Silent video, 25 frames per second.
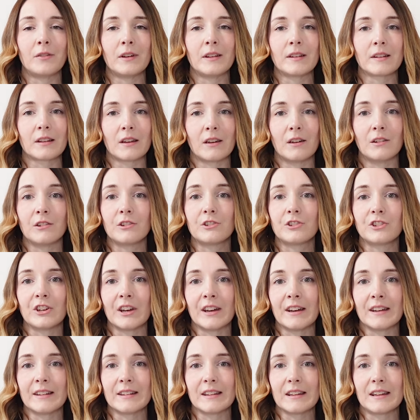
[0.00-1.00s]
viscose
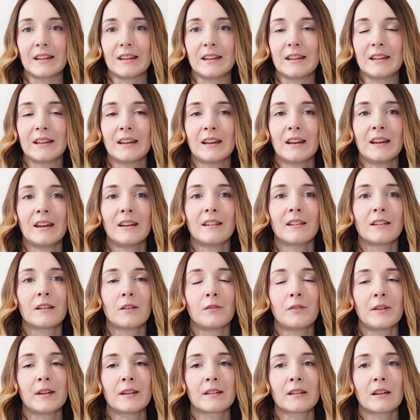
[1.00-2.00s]
jersey. So
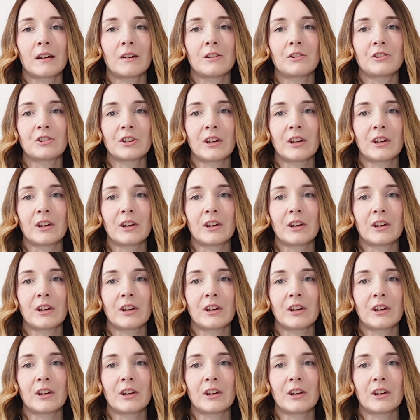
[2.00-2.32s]
viscose